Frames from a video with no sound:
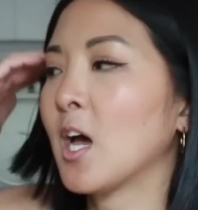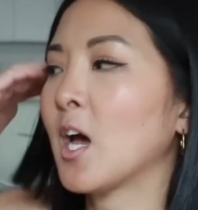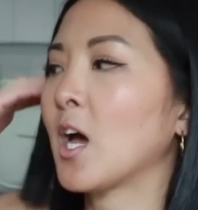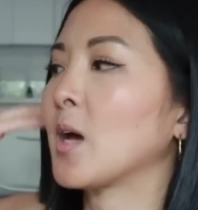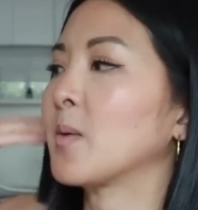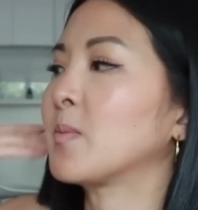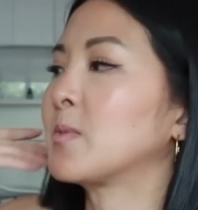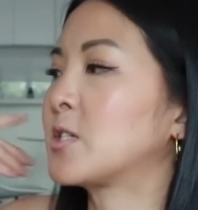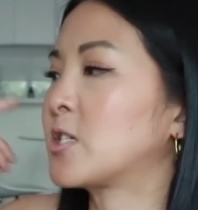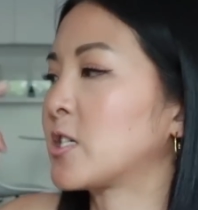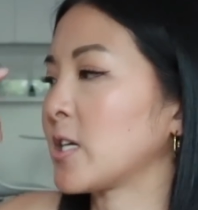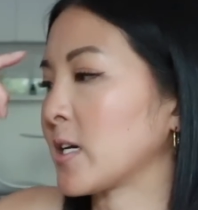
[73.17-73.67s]

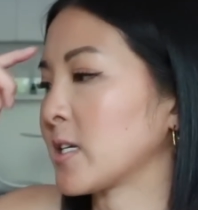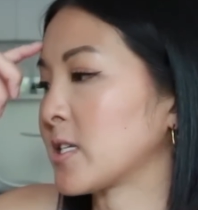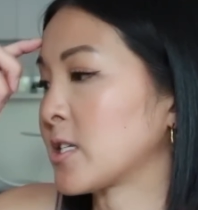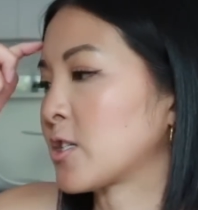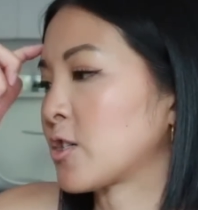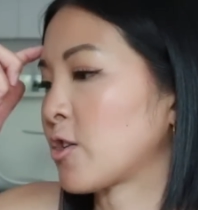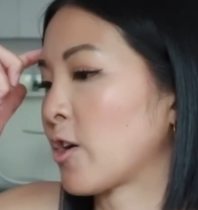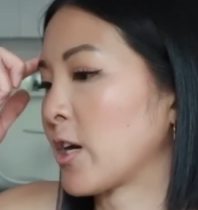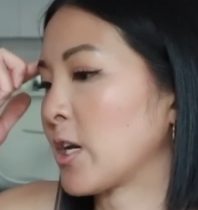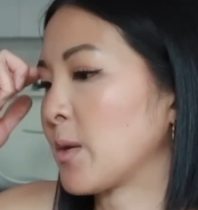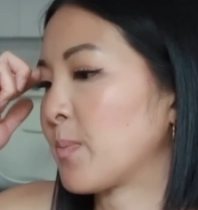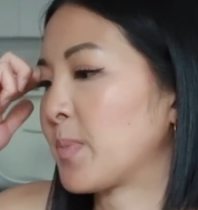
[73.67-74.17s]
I'm just
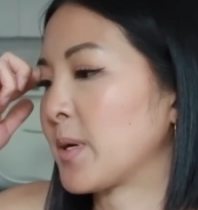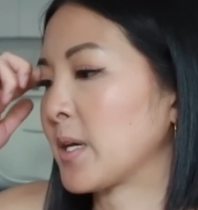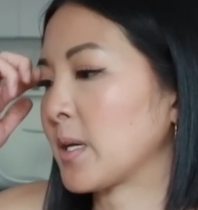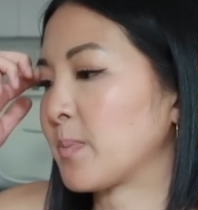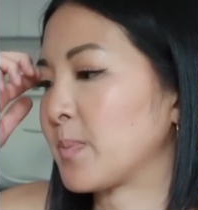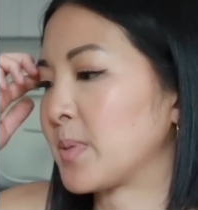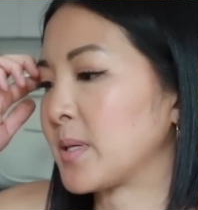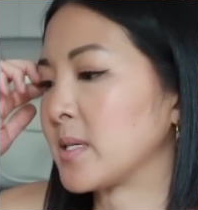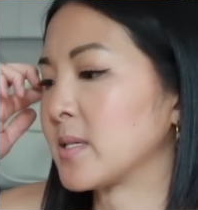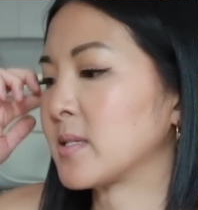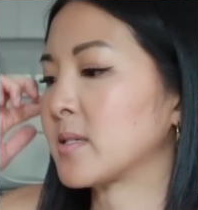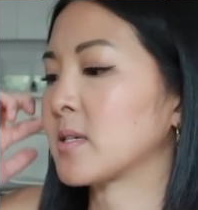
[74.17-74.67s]
trying to pick
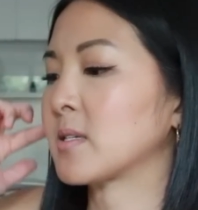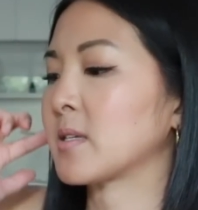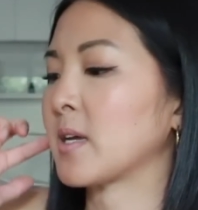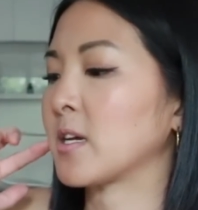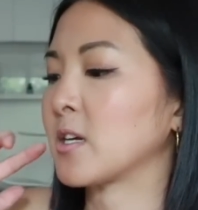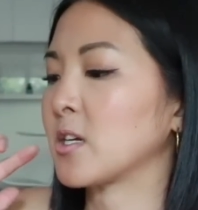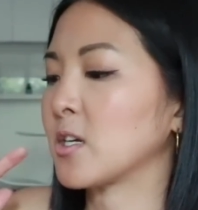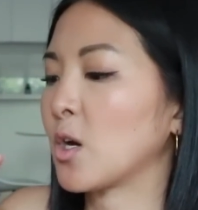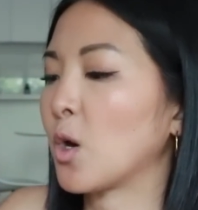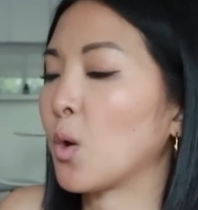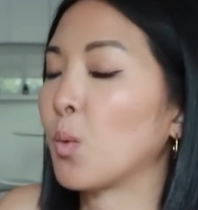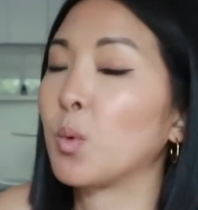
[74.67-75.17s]
pieces I
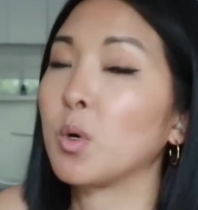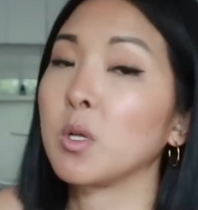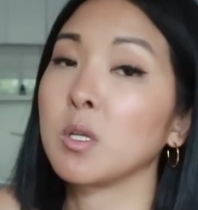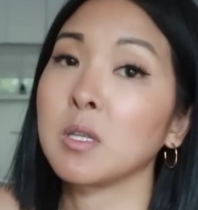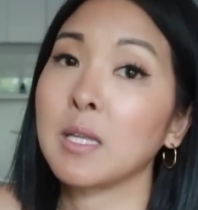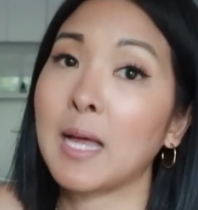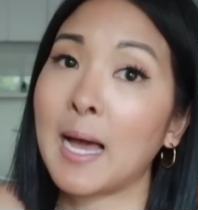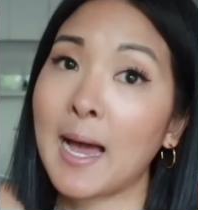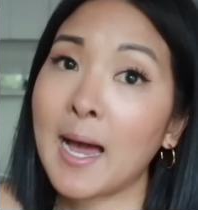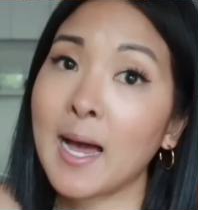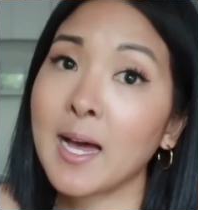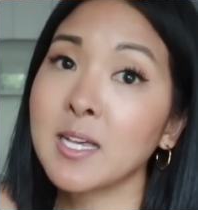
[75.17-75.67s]
know will
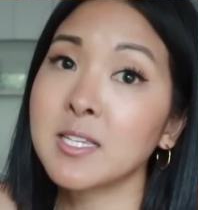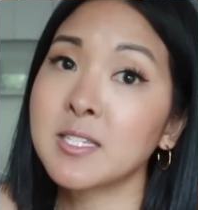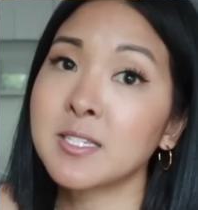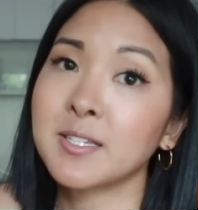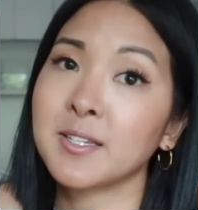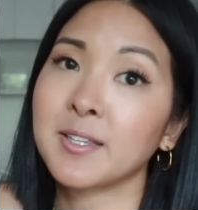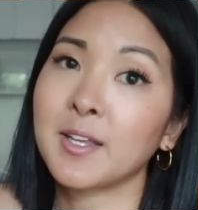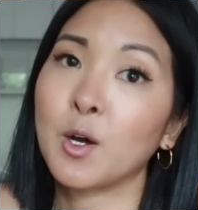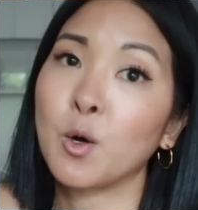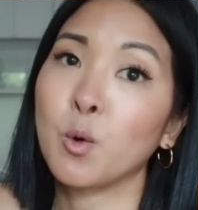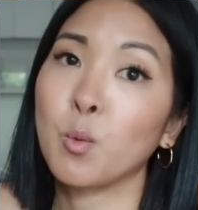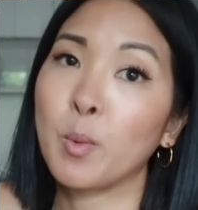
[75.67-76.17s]
last
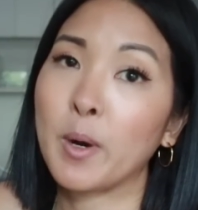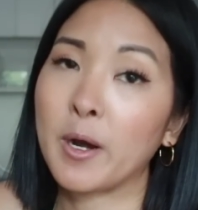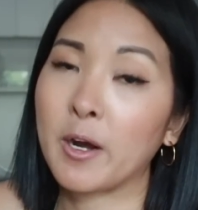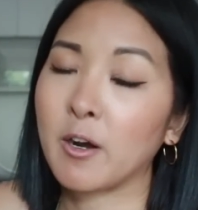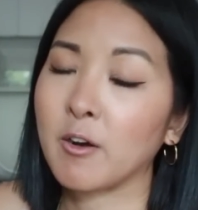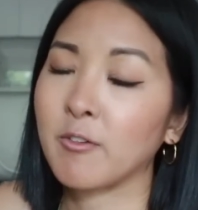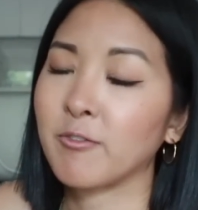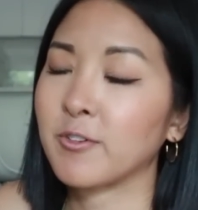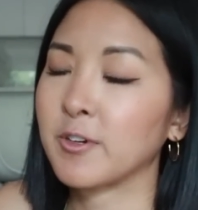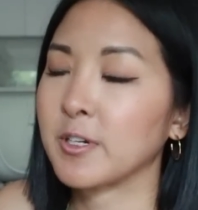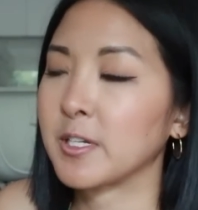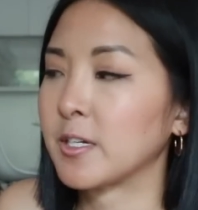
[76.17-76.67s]
and I'll
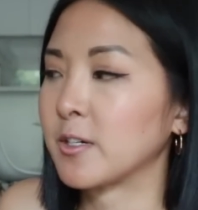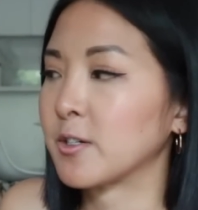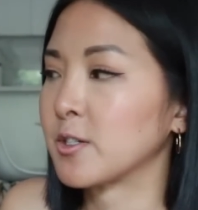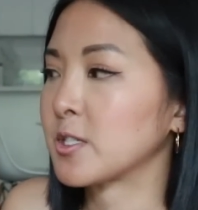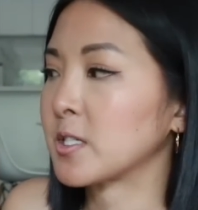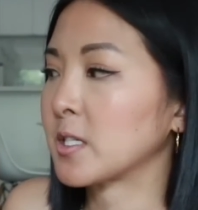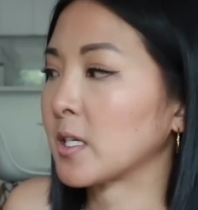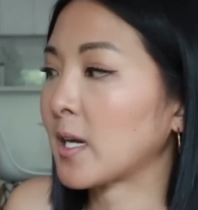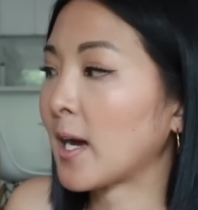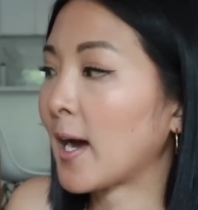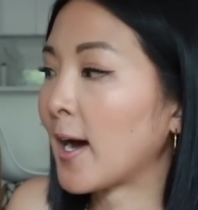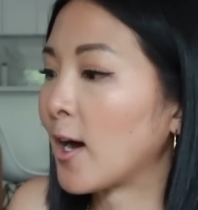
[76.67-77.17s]
wear for years
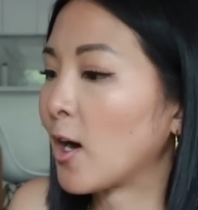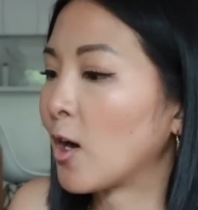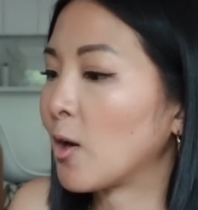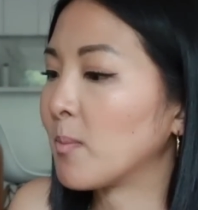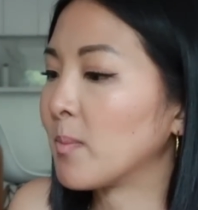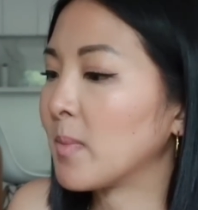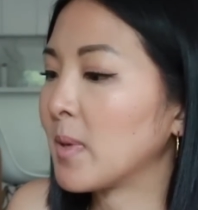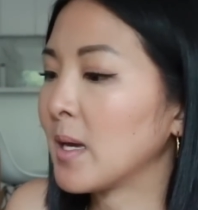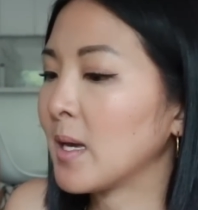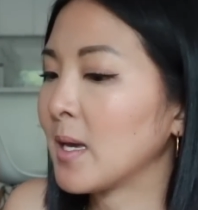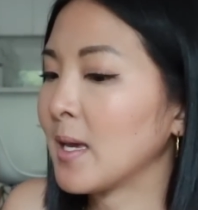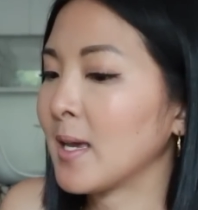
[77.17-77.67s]
to
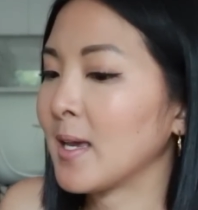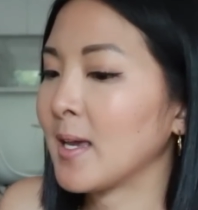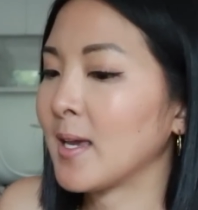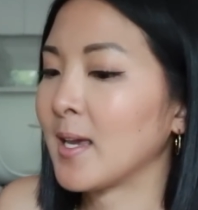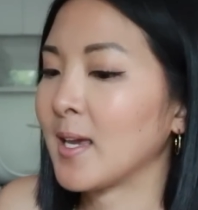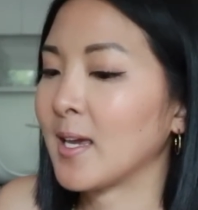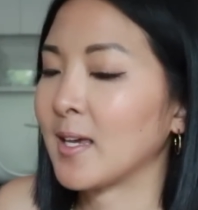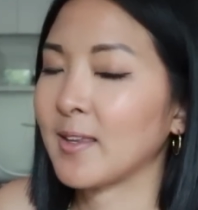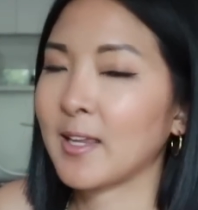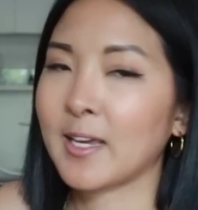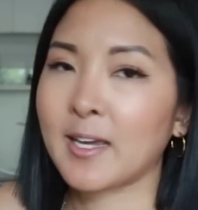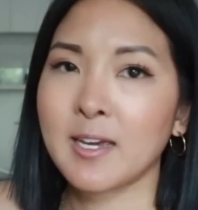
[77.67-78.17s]
come
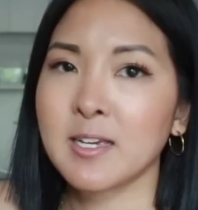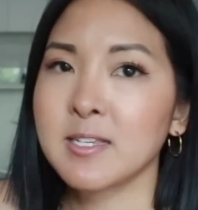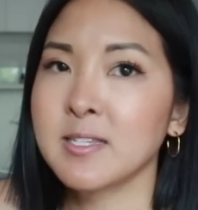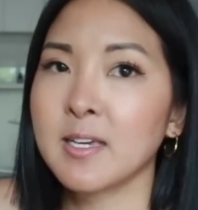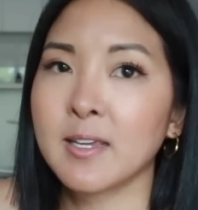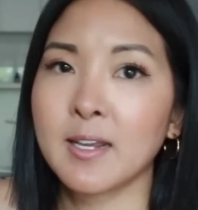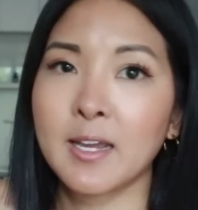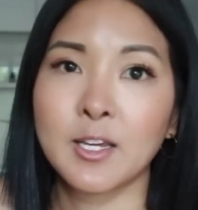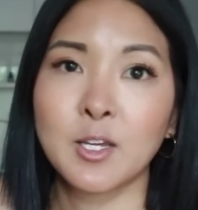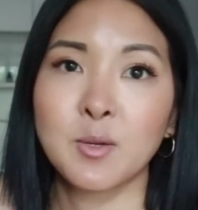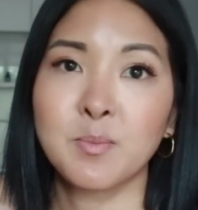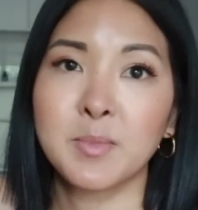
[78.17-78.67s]
and like I
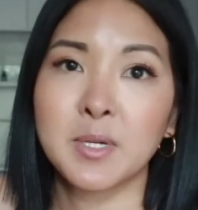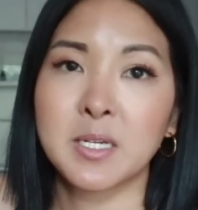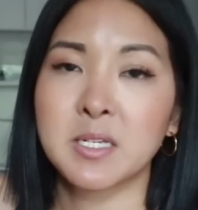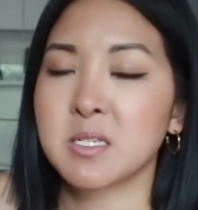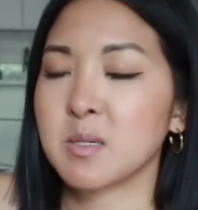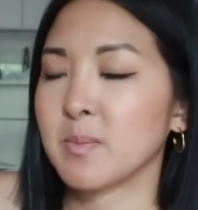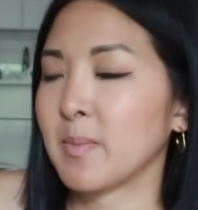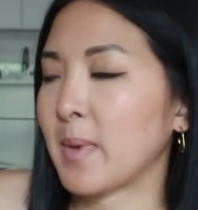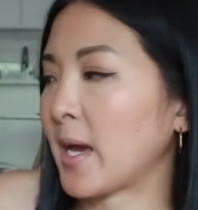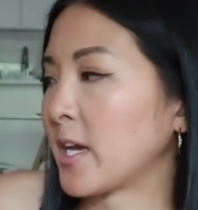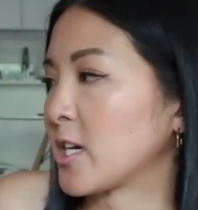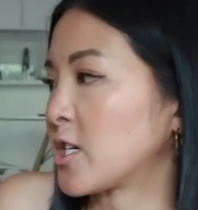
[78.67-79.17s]
said, I can mix
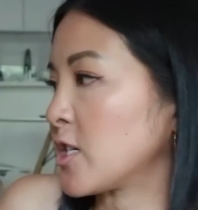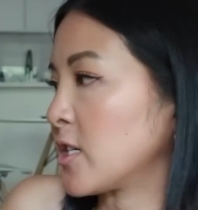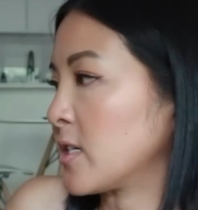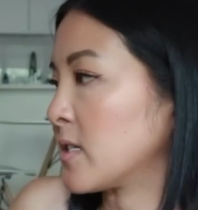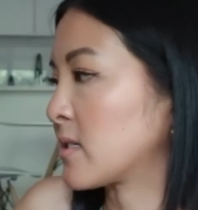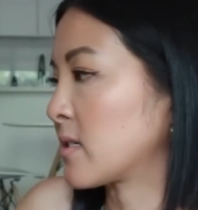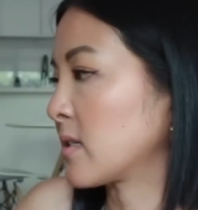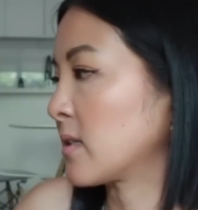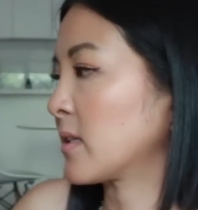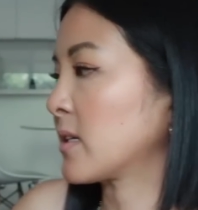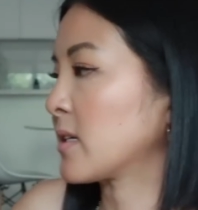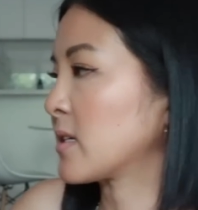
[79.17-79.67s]
and match
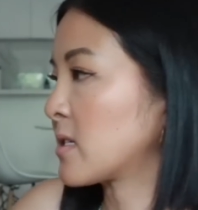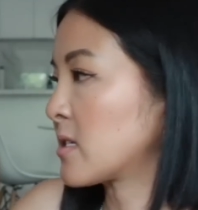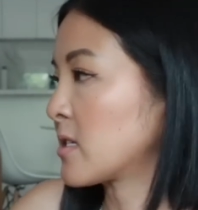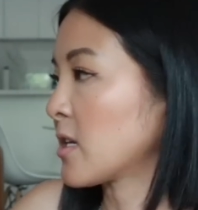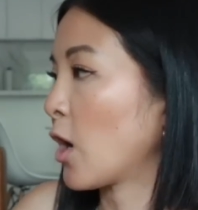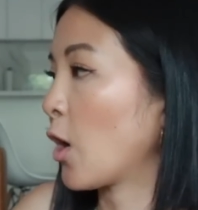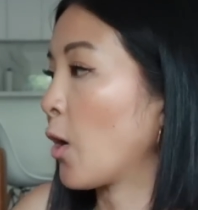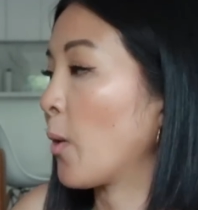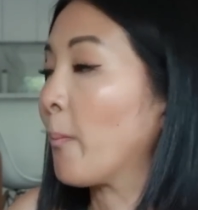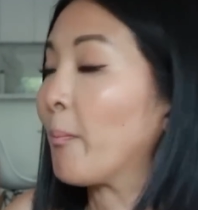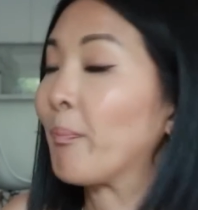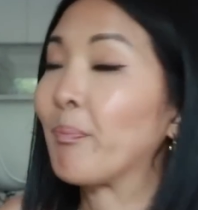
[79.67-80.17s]
easily. So